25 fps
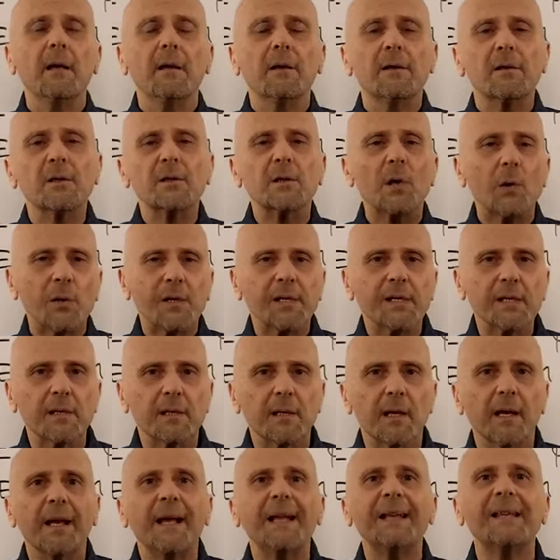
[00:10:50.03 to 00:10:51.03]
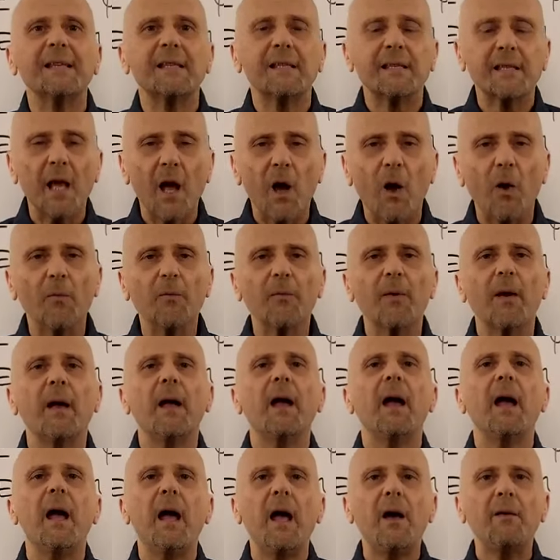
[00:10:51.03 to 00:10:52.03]
source itself
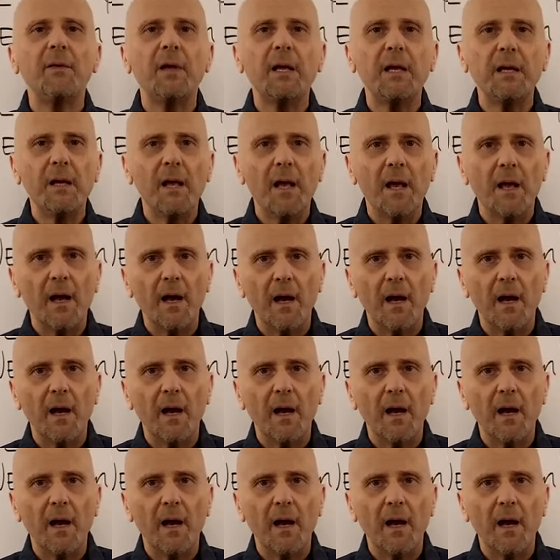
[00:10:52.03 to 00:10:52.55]
having